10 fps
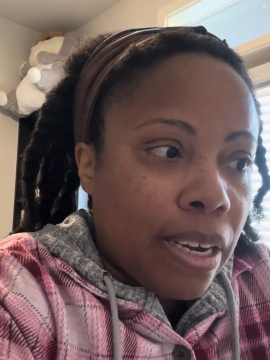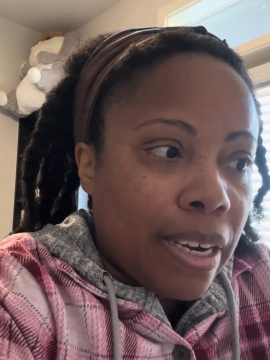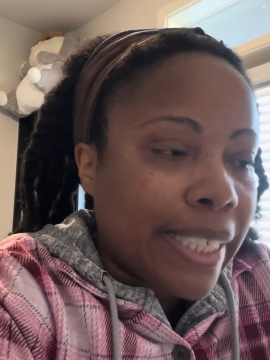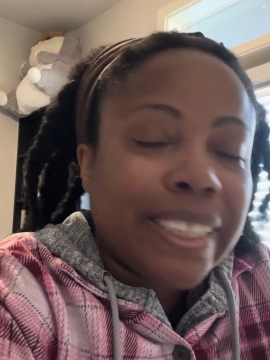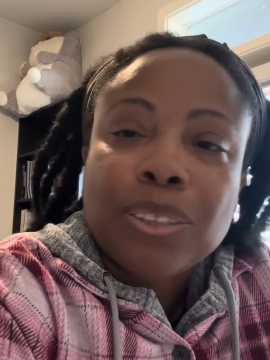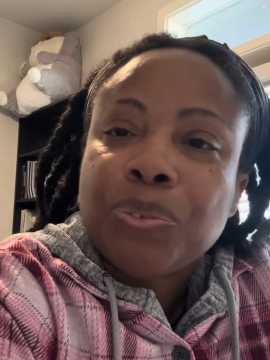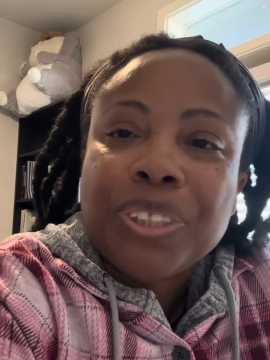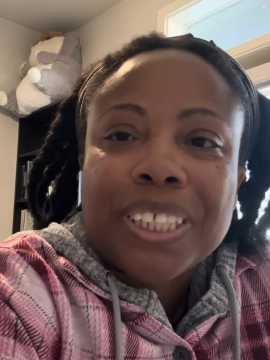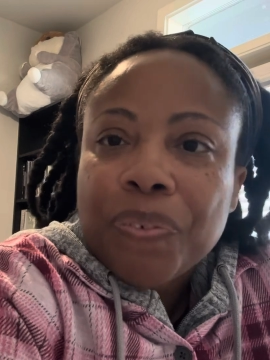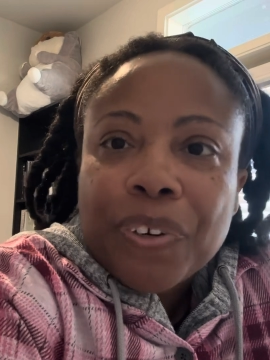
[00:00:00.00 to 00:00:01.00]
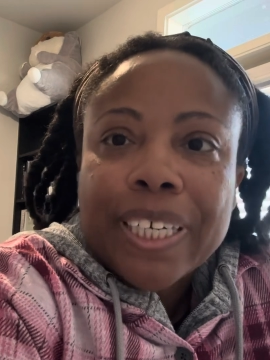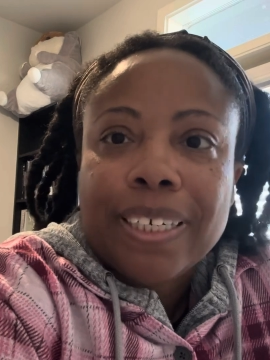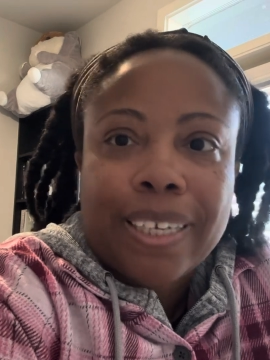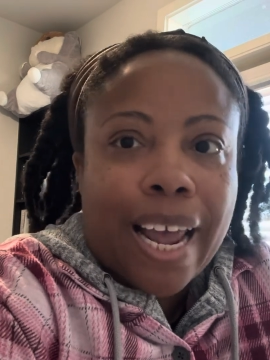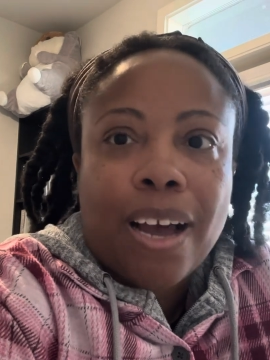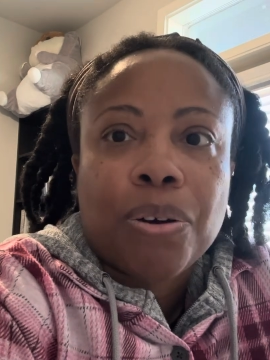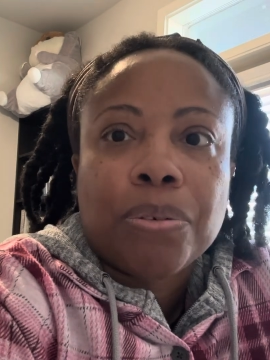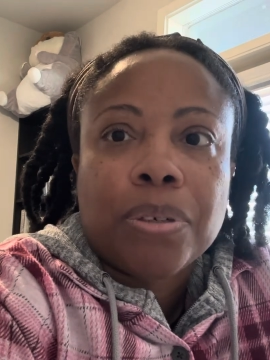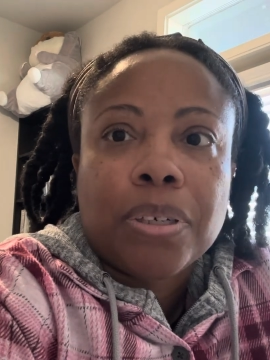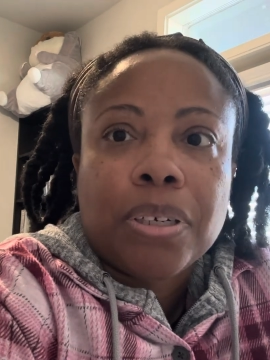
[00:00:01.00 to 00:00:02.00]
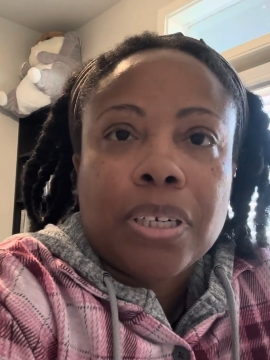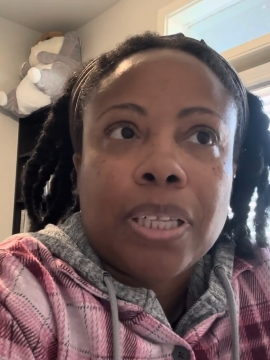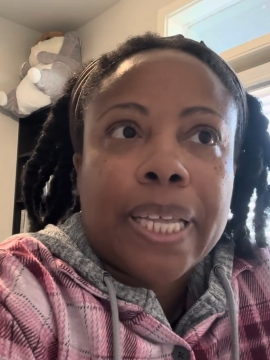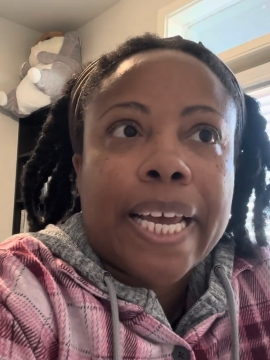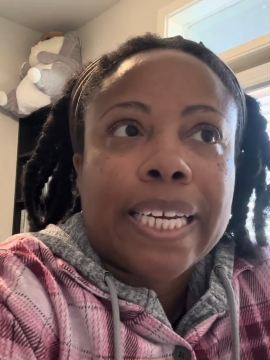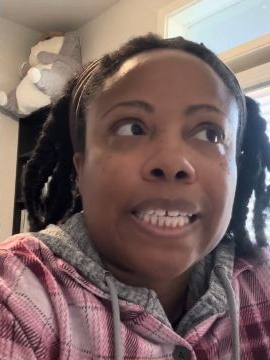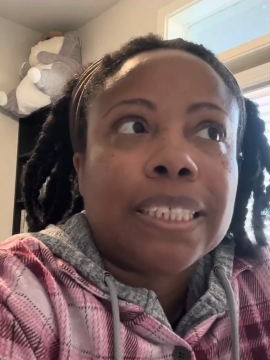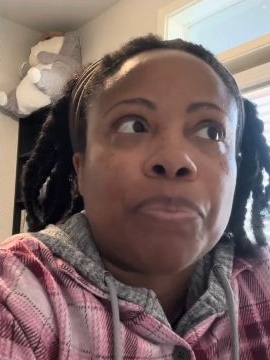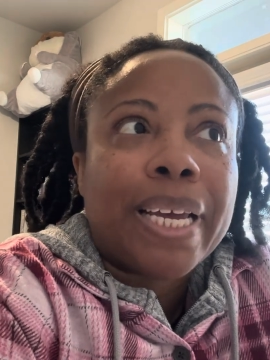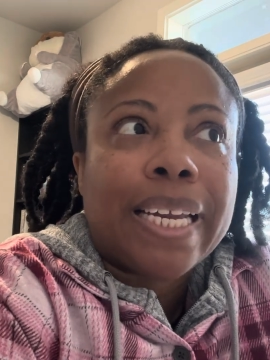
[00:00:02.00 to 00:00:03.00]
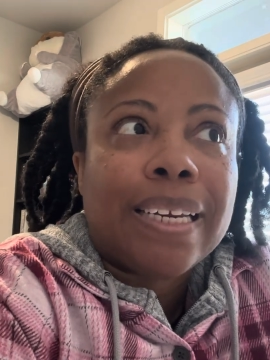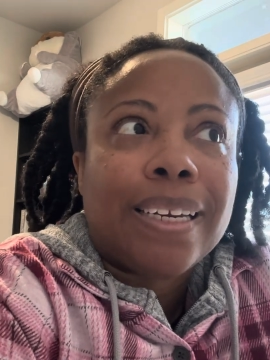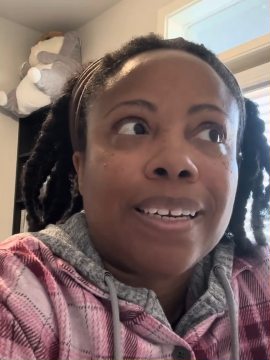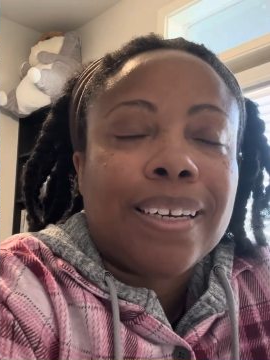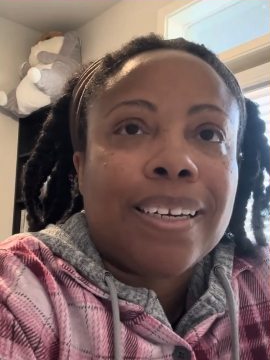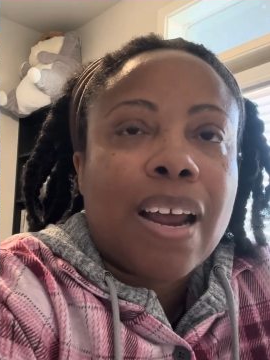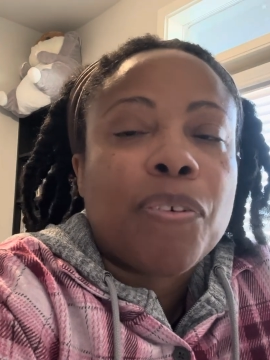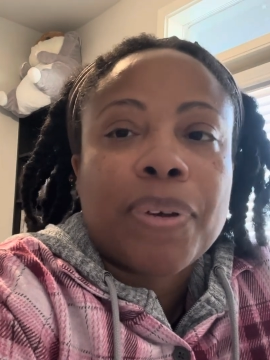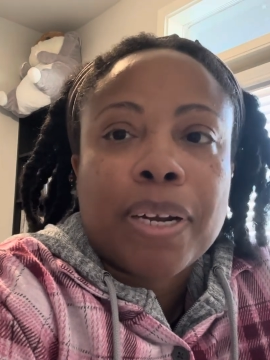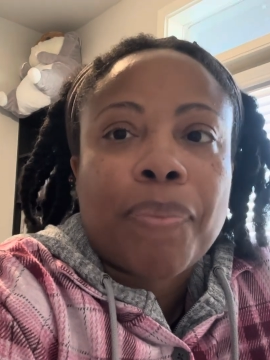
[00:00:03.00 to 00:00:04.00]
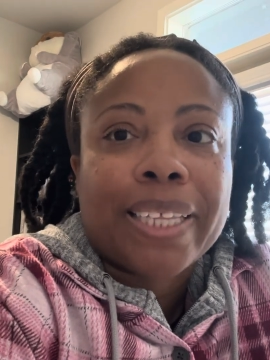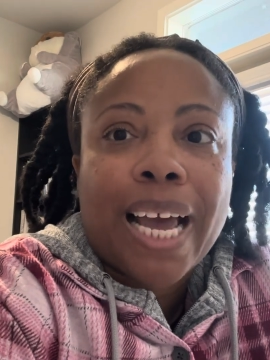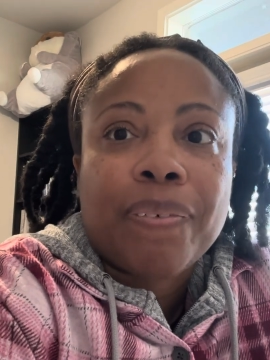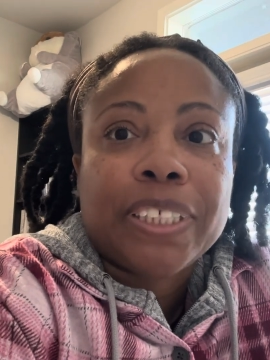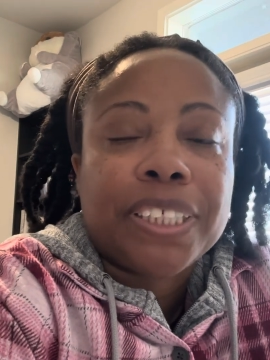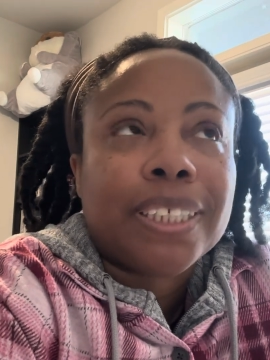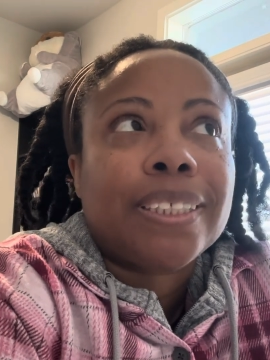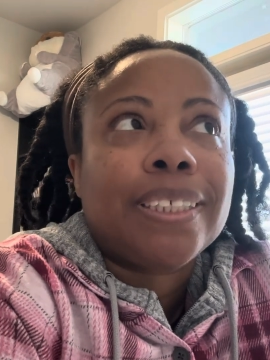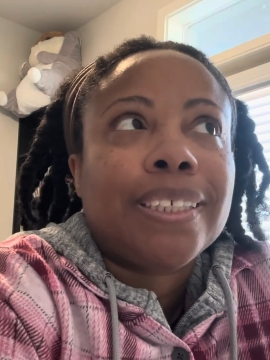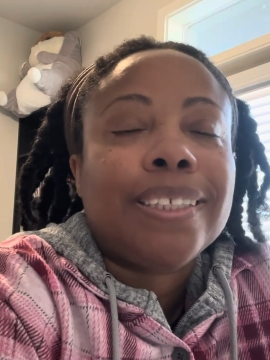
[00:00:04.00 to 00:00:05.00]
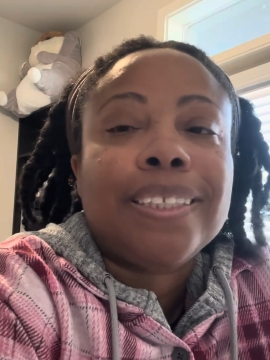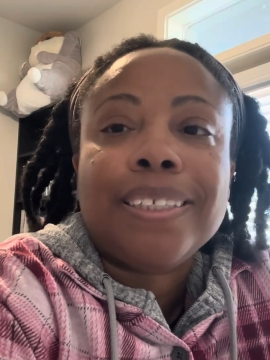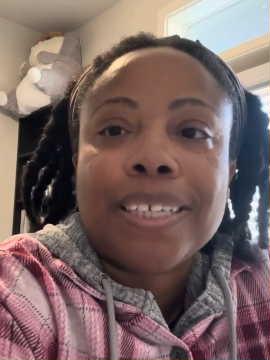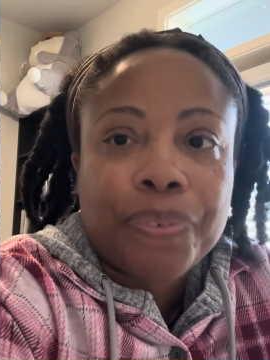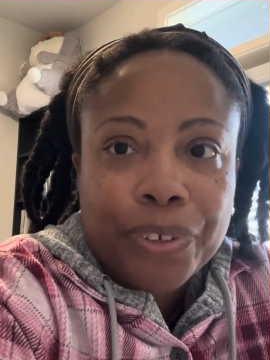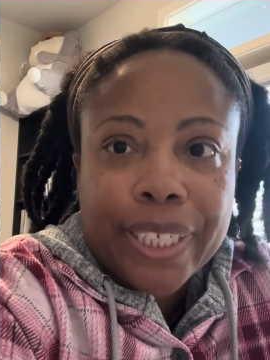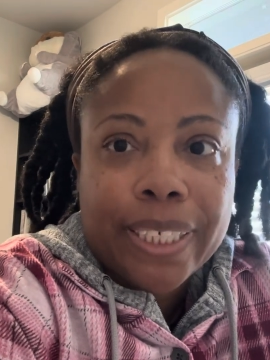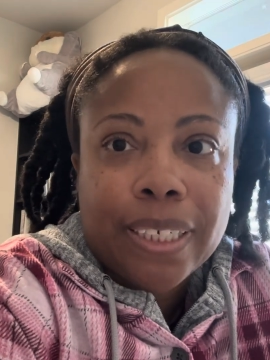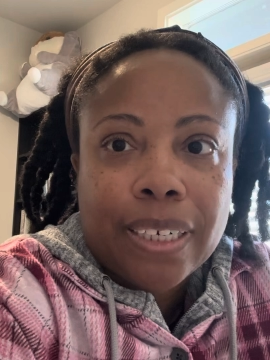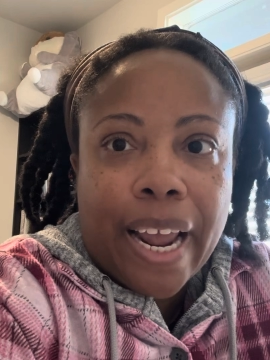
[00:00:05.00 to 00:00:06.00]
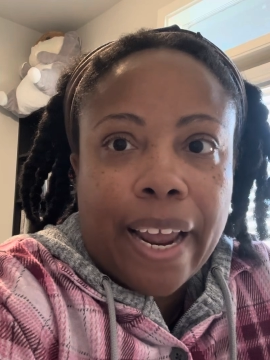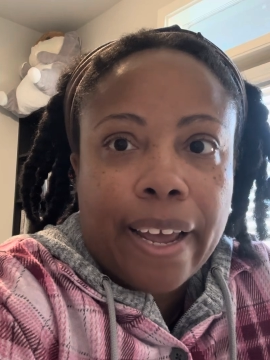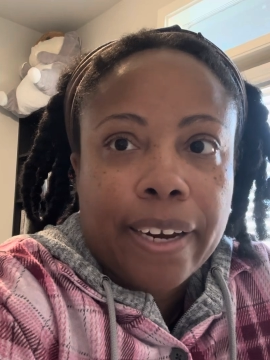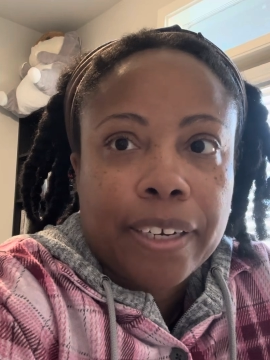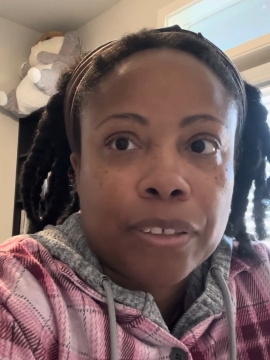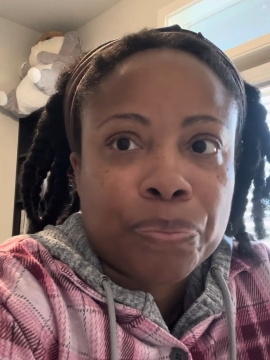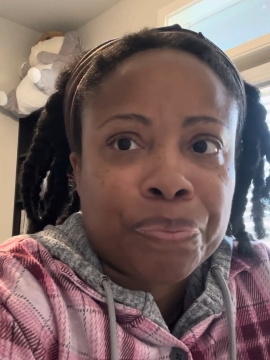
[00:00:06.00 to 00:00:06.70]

it's just different now than it's been, ever been in my life. It's just different. And